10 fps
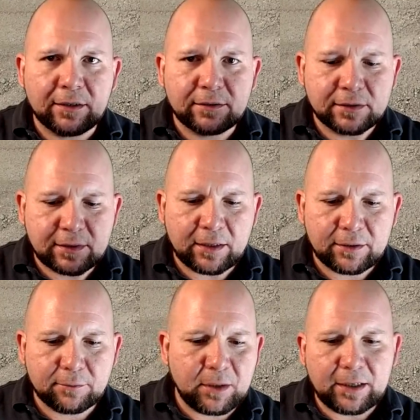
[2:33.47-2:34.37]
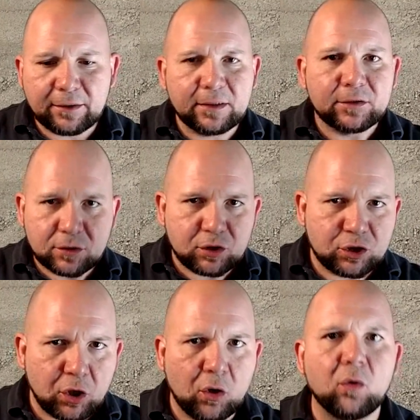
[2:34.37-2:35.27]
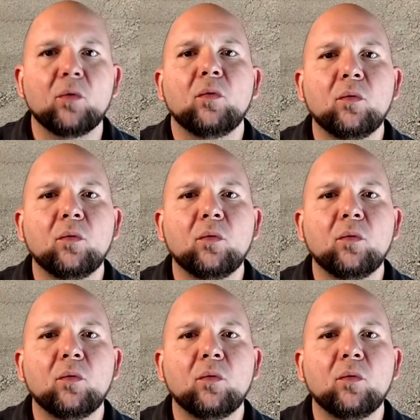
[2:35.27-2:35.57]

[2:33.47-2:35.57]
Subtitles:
decided to make this show,